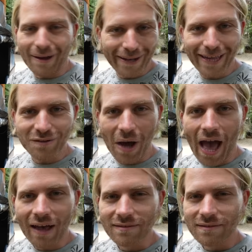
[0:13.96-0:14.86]
I'm glad you
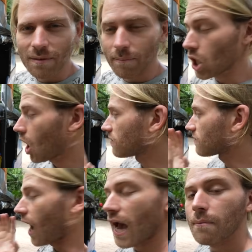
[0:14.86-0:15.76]
asked,
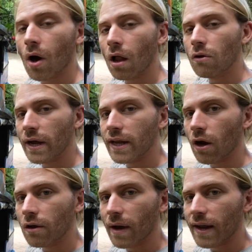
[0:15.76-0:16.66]
because I am already
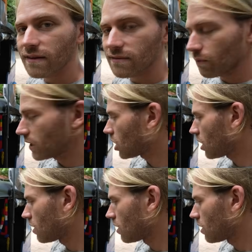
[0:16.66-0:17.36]
on my next adventure.